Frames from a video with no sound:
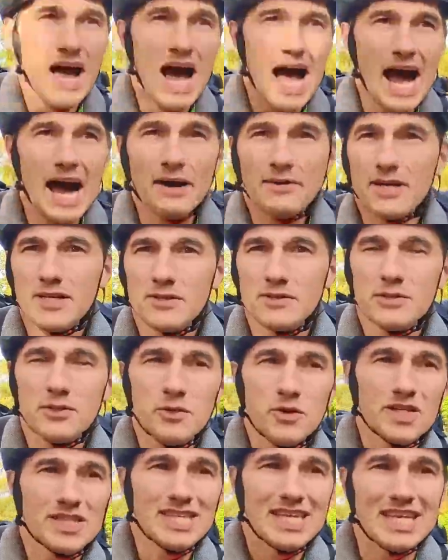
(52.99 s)
how can you
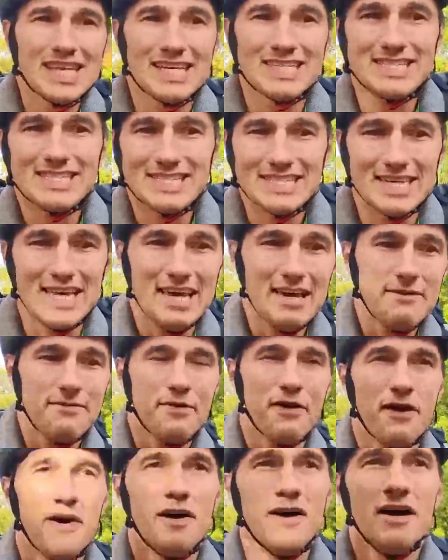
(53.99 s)
do it in a safe
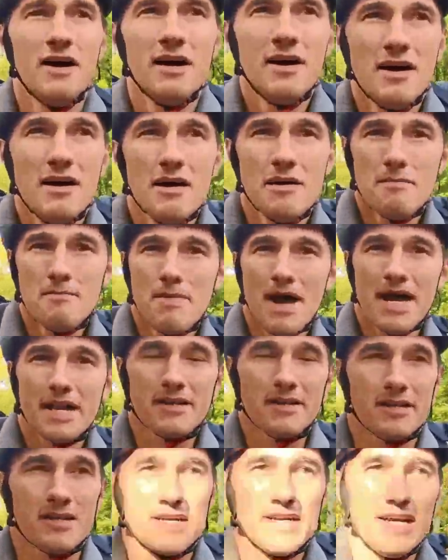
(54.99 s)

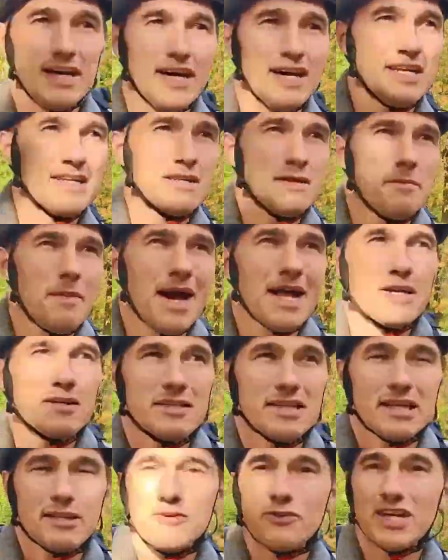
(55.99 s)
manner and in a manner
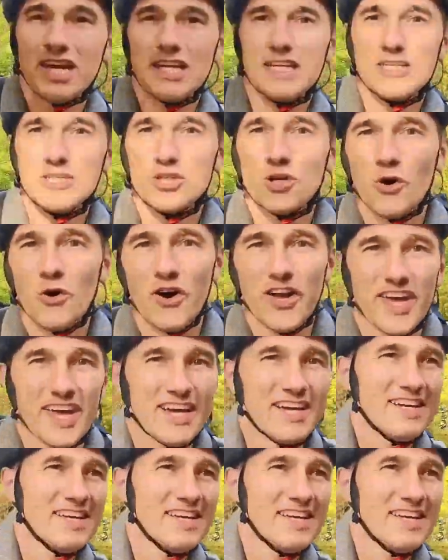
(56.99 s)
that you can enjoy?